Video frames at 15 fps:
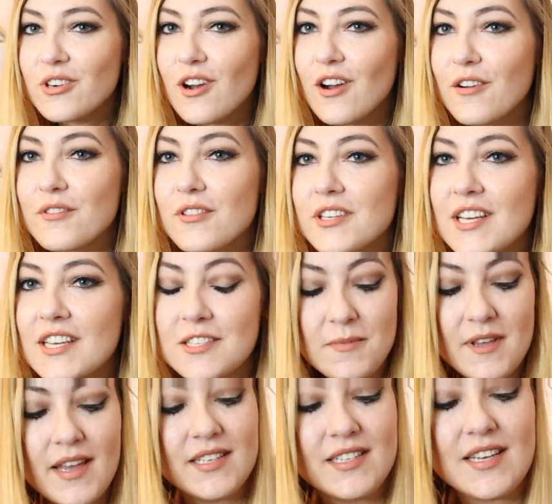of the dust
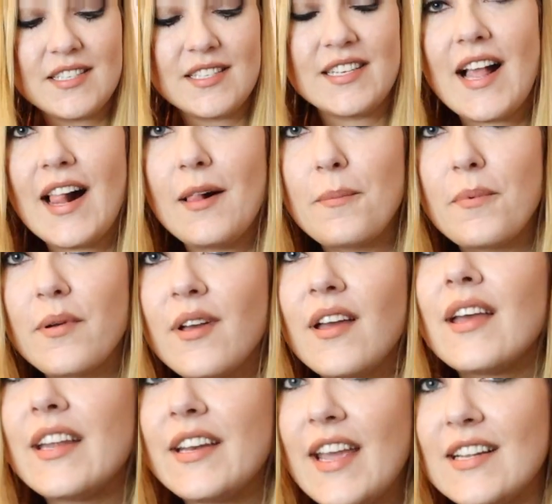bag doesn't help.
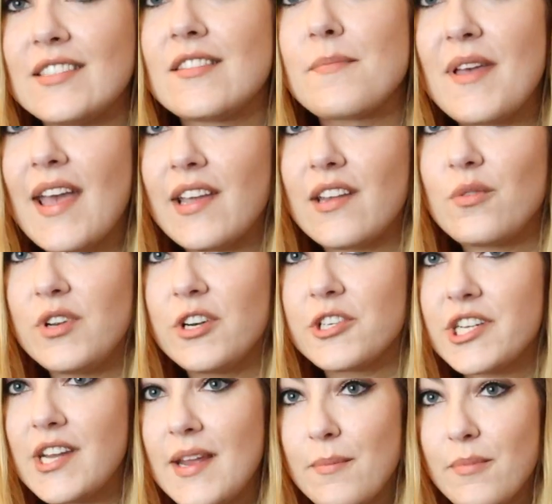It gets the bag in a weird
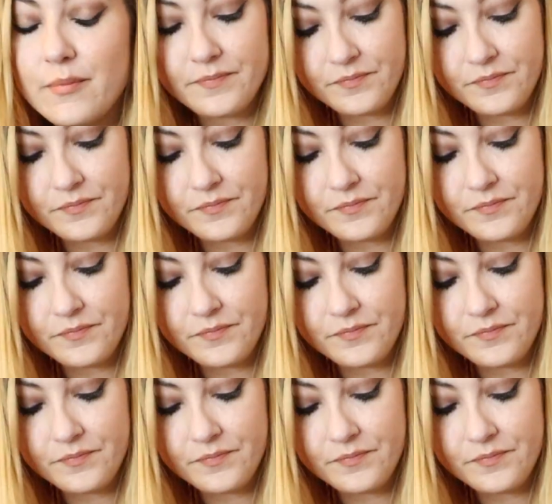shape.